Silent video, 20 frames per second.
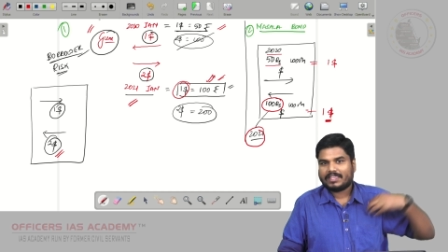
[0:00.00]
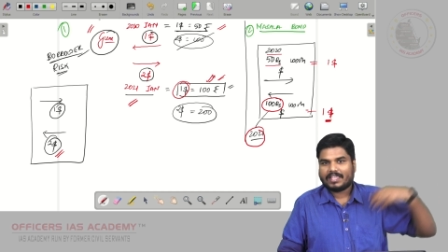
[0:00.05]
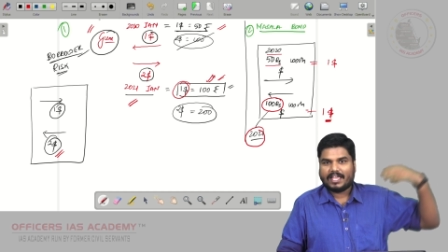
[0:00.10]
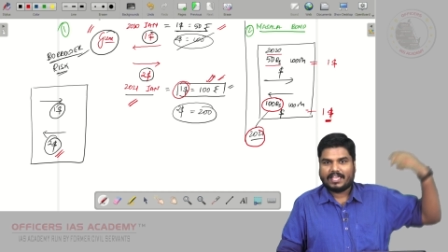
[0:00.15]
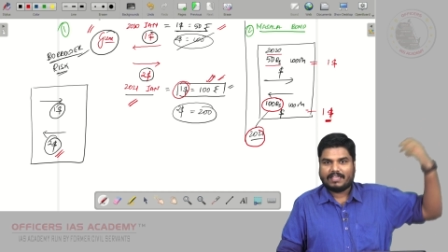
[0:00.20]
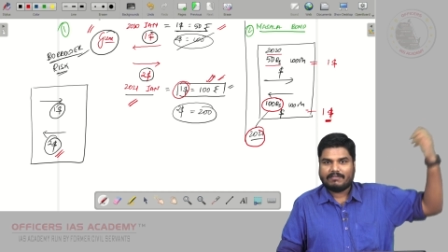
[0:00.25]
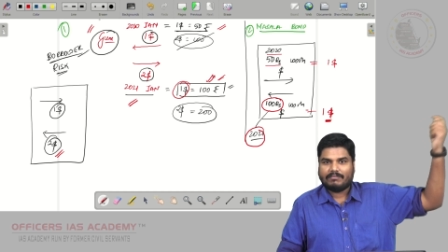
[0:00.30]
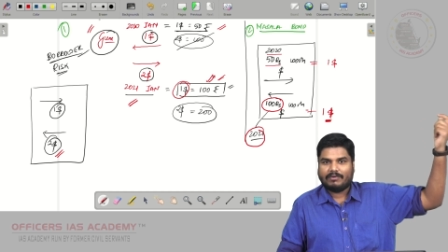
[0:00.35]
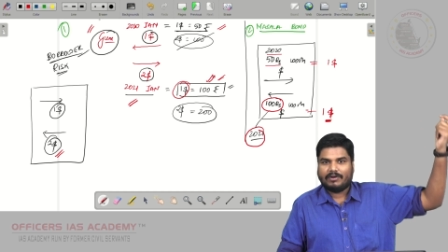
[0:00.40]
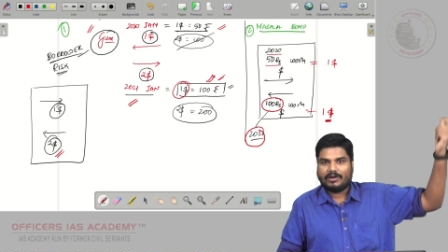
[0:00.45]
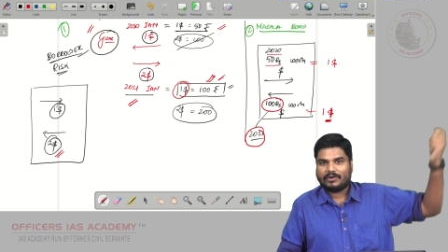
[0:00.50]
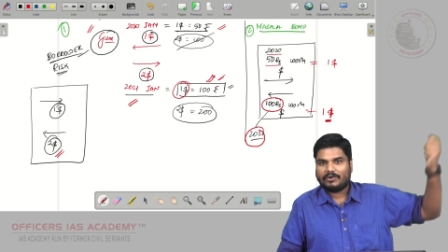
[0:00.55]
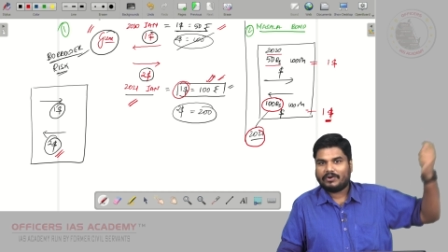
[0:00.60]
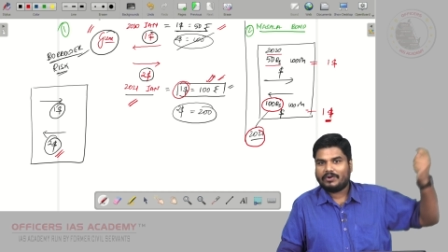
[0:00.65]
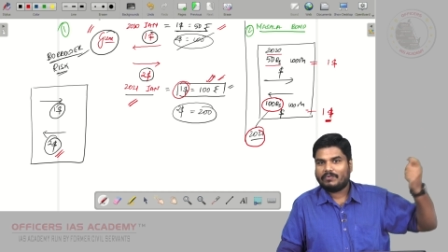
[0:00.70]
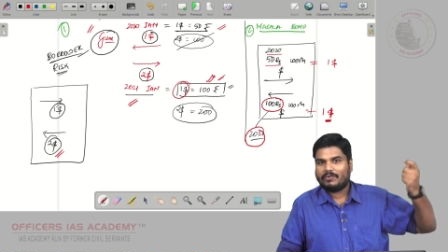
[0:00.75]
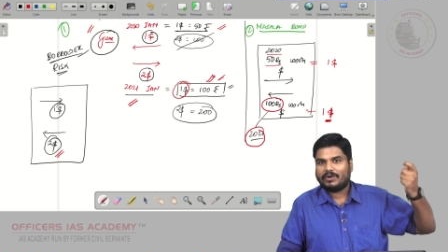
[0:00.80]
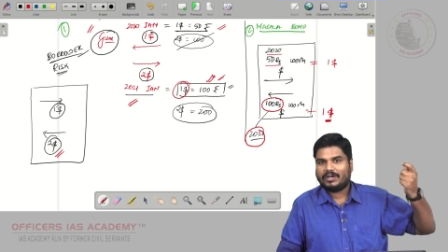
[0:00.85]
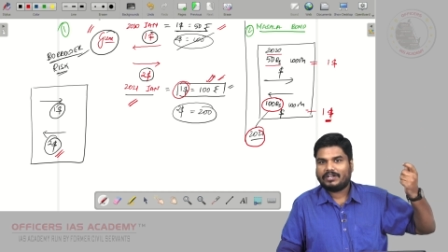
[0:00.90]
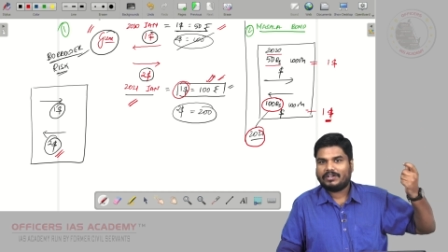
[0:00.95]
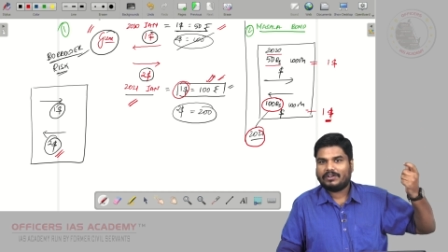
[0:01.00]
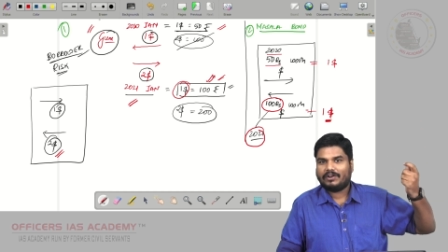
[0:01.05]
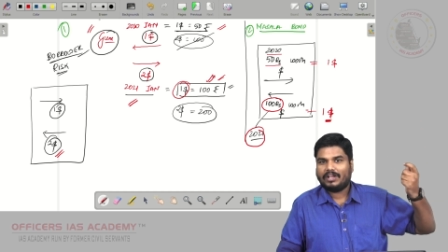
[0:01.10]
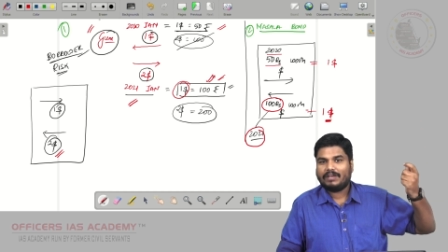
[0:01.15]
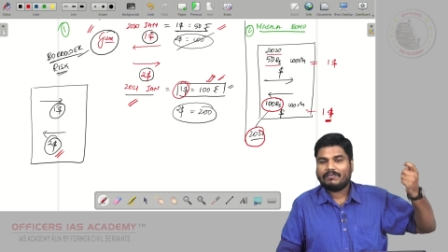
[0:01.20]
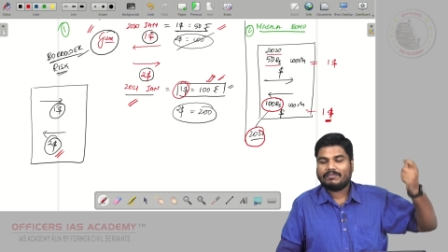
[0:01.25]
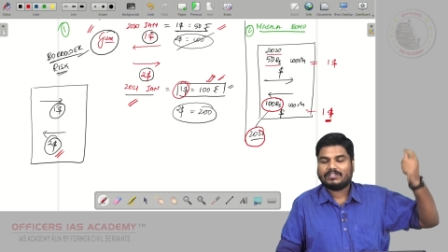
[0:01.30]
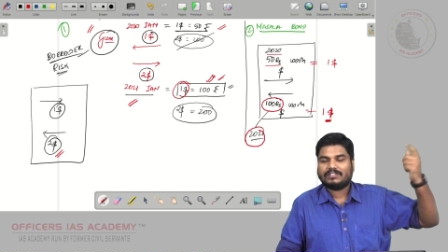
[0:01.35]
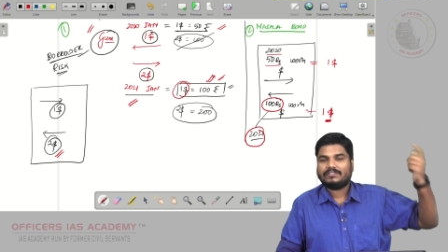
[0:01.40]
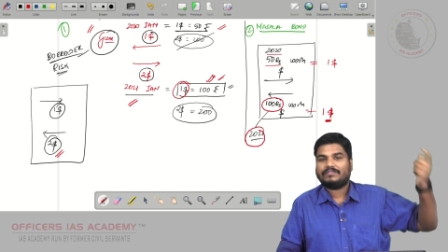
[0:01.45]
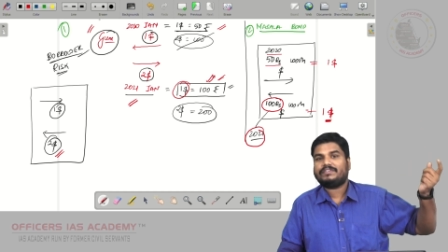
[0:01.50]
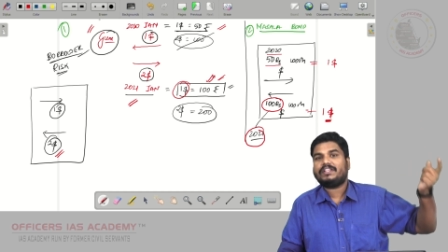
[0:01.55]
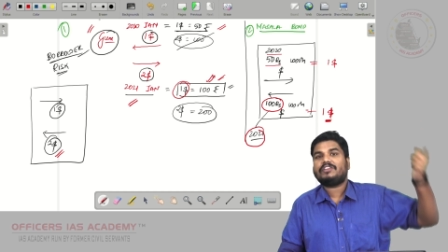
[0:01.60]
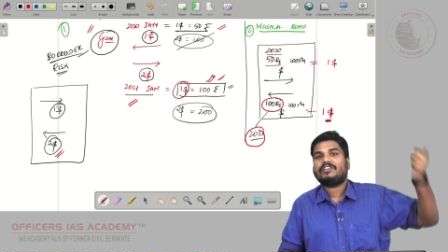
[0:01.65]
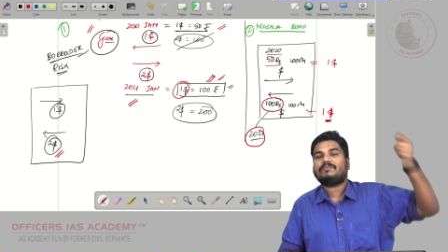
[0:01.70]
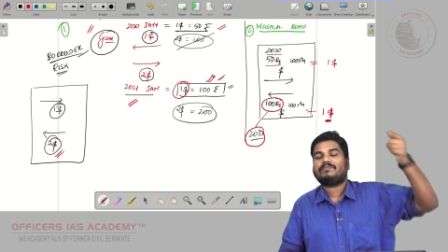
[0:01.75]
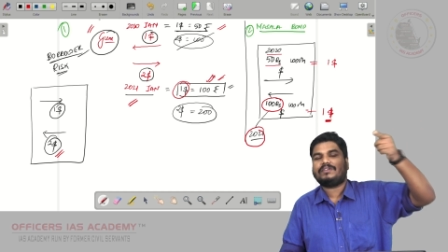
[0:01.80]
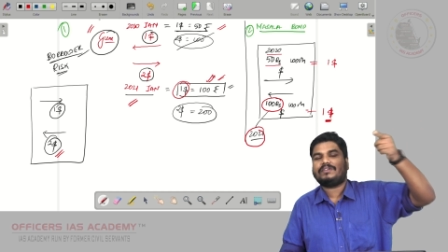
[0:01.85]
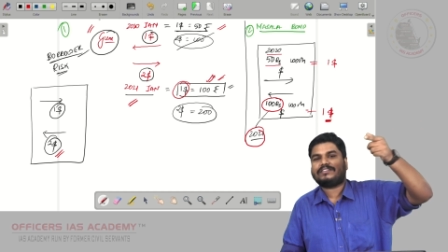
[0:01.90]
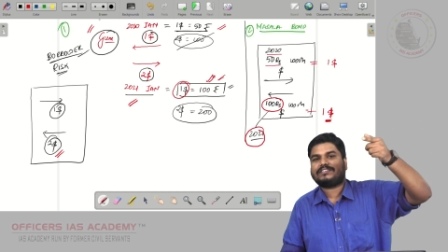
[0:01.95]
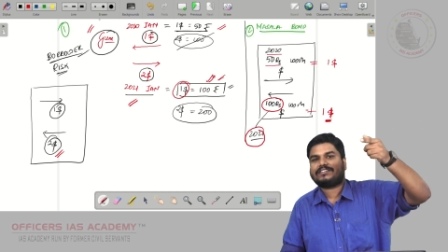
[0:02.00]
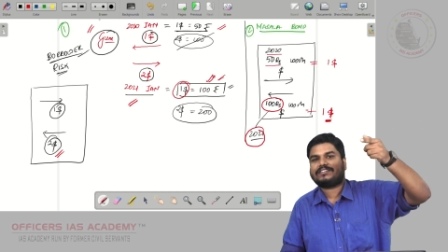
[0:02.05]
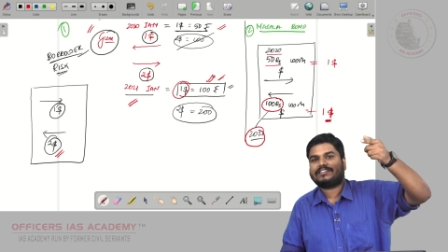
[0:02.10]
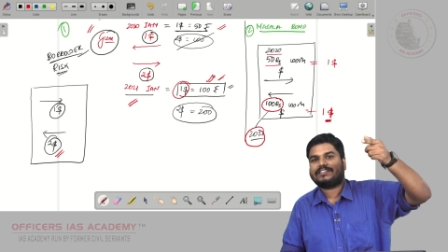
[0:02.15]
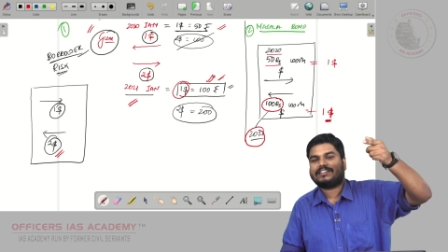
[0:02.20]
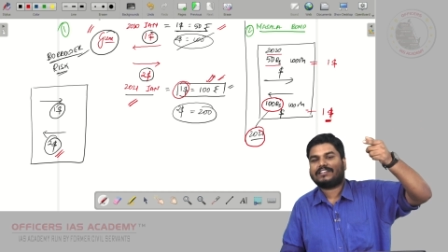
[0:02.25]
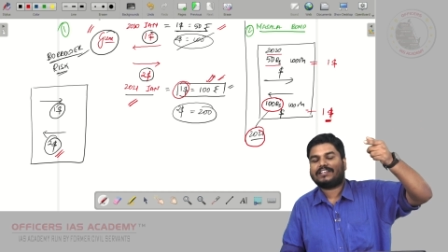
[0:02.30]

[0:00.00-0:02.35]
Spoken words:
I borrowed $1, which is 50 rupees.